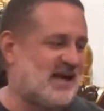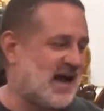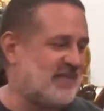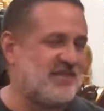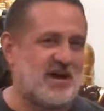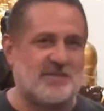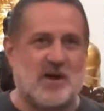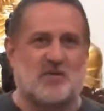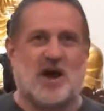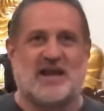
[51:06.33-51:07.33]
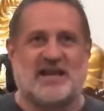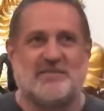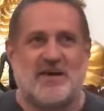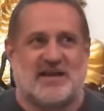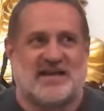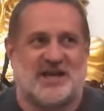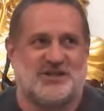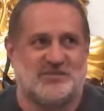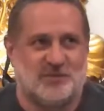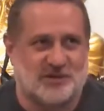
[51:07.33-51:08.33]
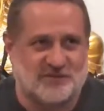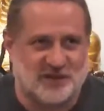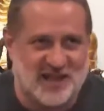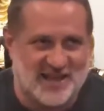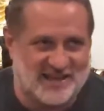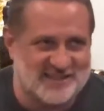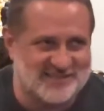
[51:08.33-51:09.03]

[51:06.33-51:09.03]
I thought about writing a meditation book for like